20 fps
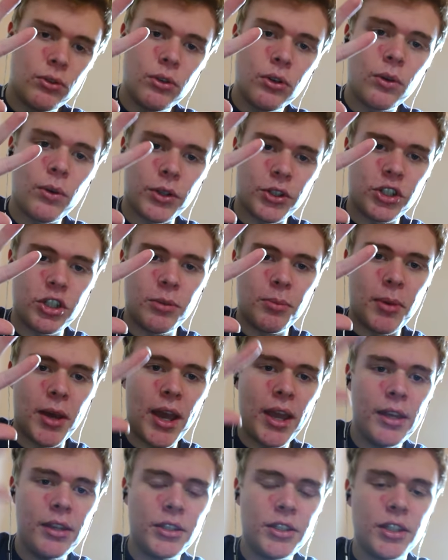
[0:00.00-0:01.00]
Question number
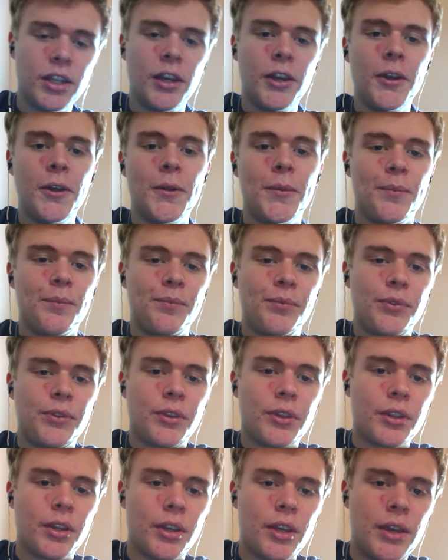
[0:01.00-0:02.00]
8.
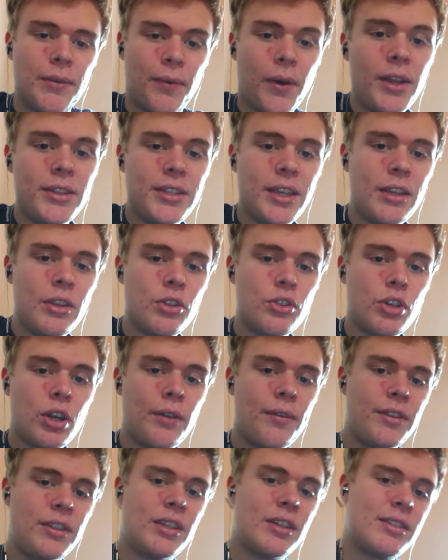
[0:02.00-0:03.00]
If I take the
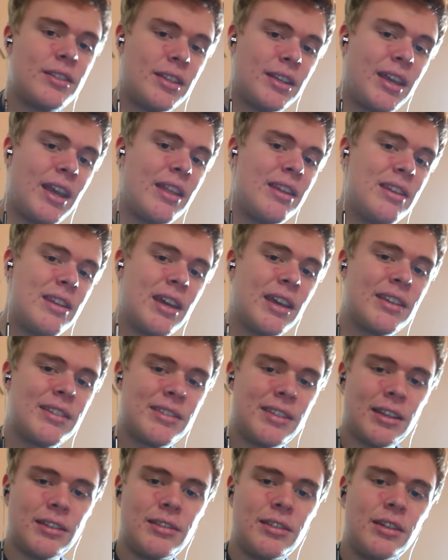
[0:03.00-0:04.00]
driving test again next
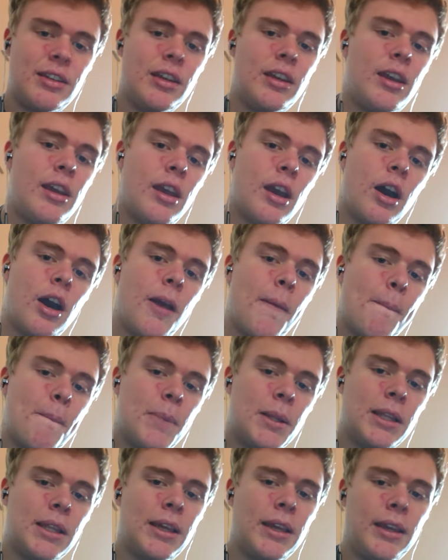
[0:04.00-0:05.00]
Saturday, I
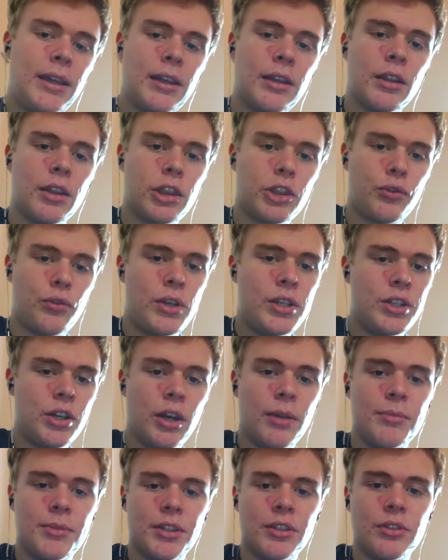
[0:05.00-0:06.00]
blank it 3
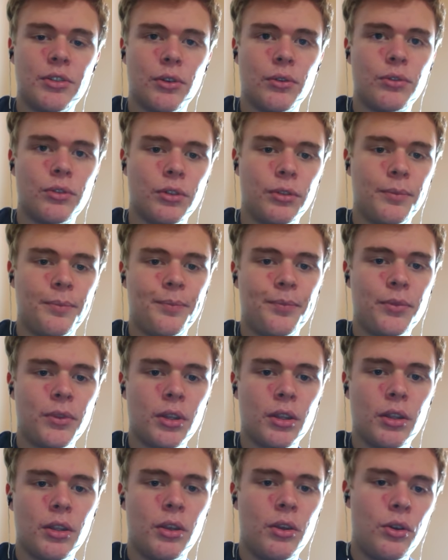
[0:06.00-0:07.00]
times in total.
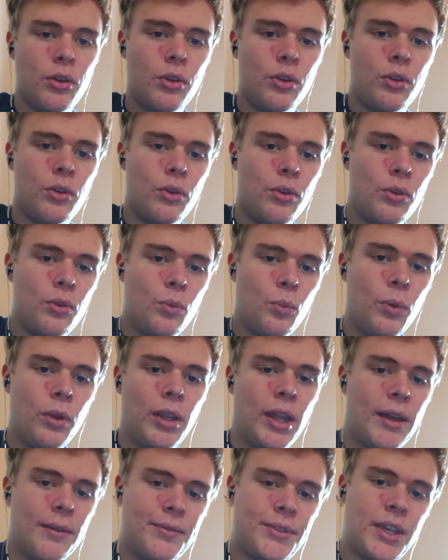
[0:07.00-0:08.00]
Will
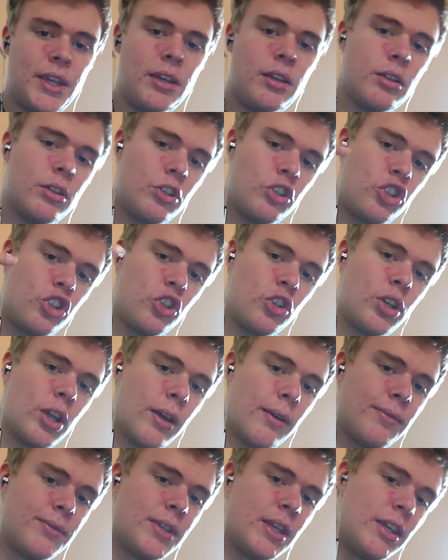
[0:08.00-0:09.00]
have taken, should
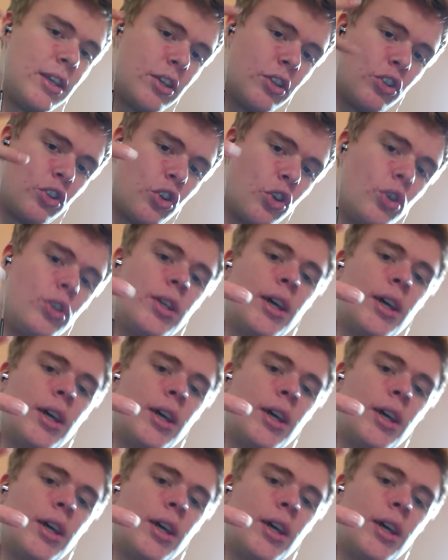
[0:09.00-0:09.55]
have taken, could